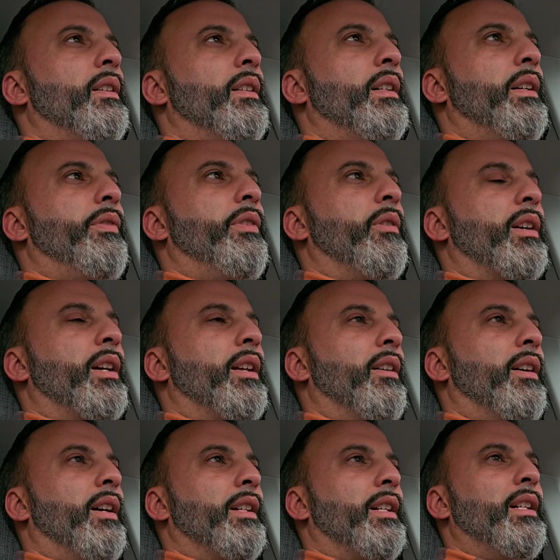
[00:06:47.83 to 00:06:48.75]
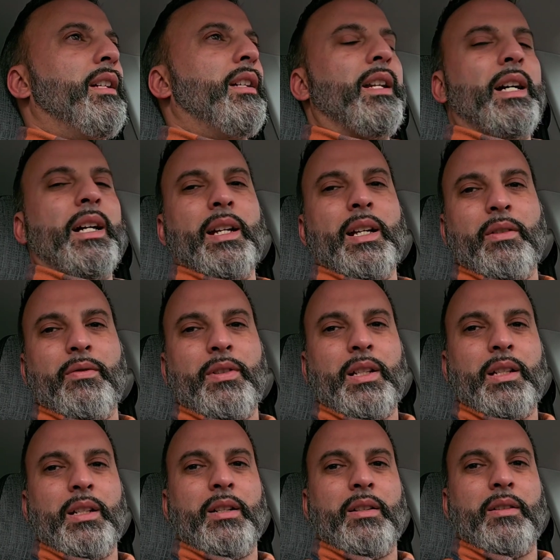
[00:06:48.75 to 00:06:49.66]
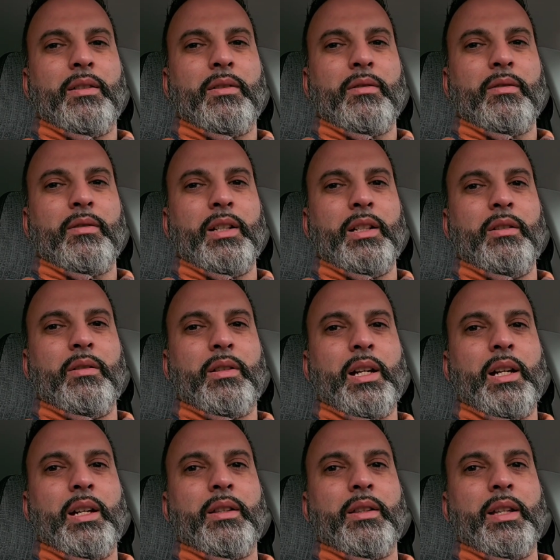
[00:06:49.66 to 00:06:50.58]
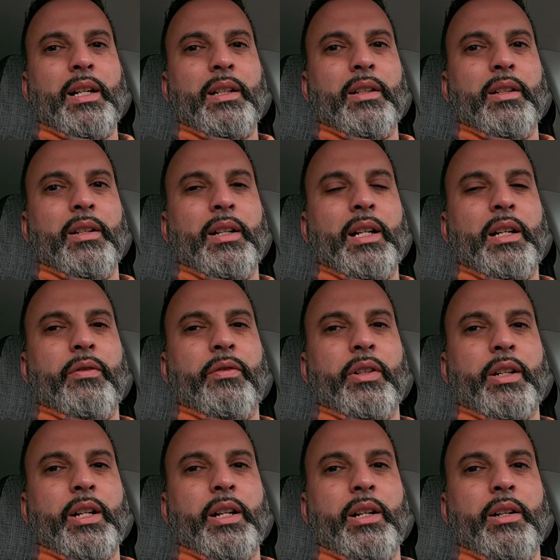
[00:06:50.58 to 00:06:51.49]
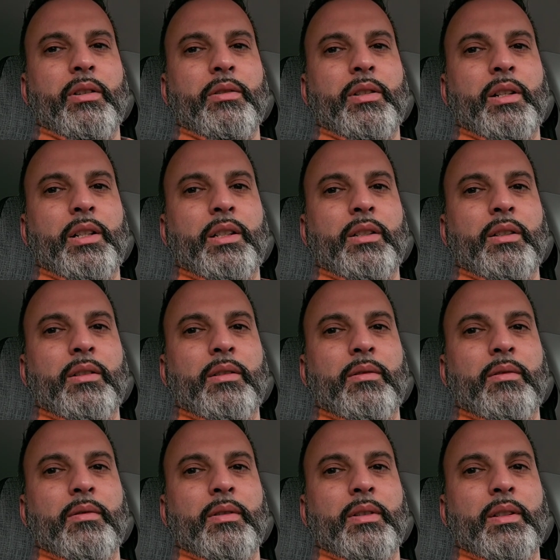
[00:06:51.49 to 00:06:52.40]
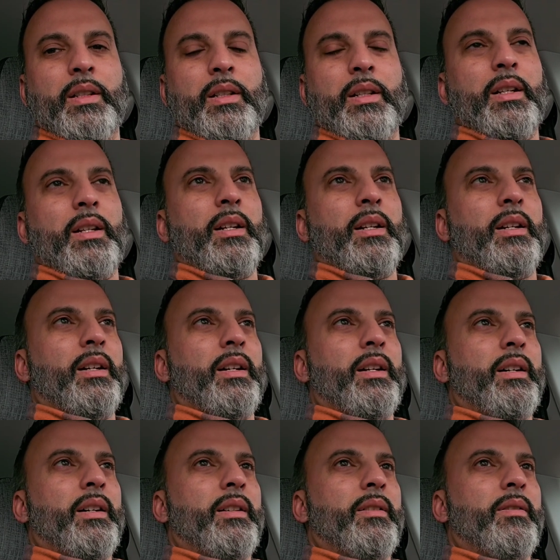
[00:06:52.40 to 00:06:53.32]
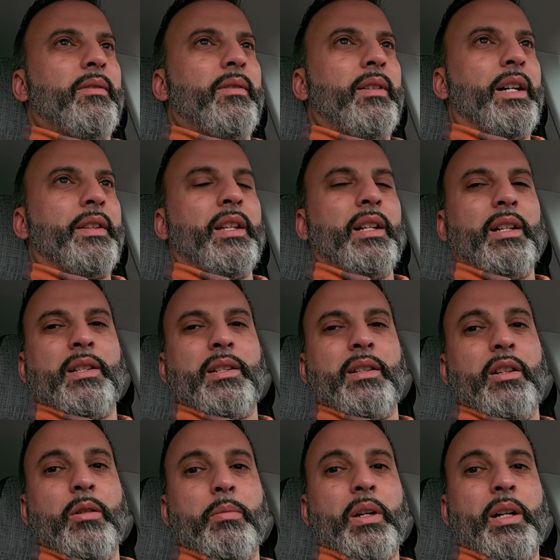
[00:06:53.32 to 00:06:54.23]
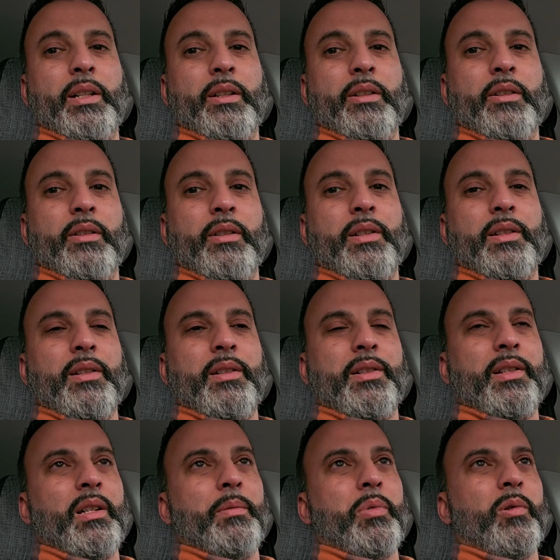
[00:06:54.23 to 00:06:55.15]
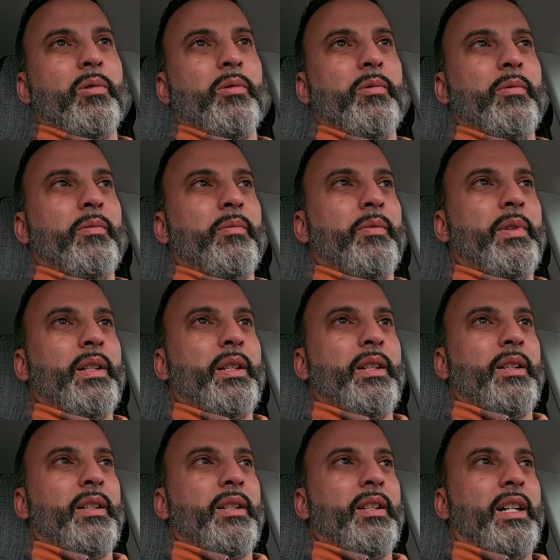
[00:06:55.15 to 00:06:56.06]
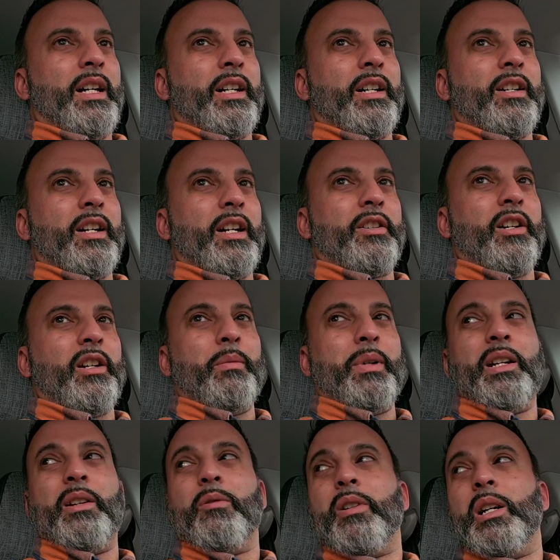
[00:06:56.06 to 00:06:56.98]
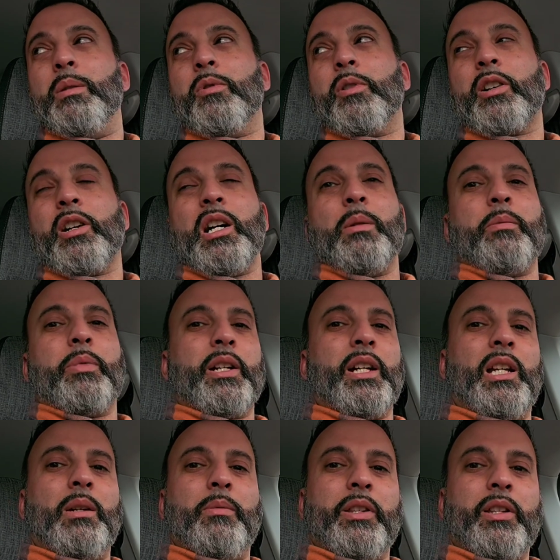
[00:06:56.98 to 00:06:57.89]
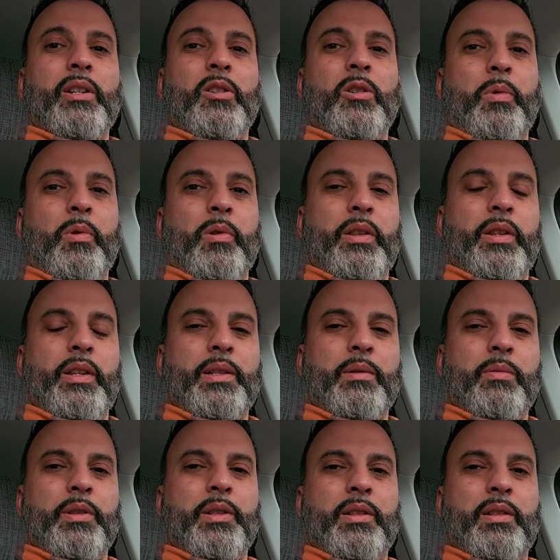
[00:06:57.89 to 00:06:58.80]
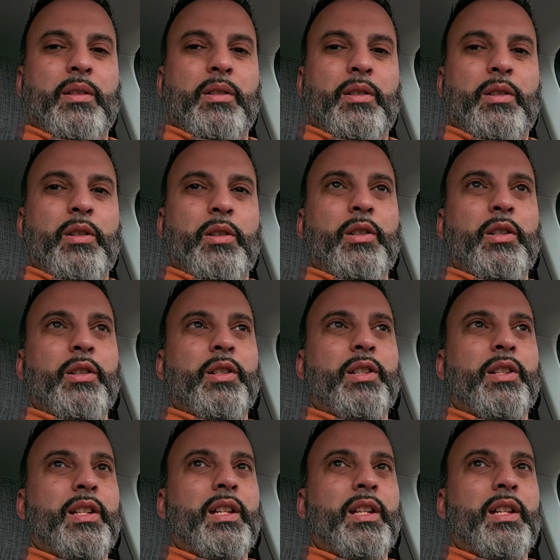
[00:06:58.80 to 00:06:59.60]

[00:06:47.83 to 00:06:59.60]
if you cannot get 9 out of 10, then you take that gun out of your carry rotation. I think it's a no-brainer. It's a simple, I could have made it way more complicated, but the whole point of this was to just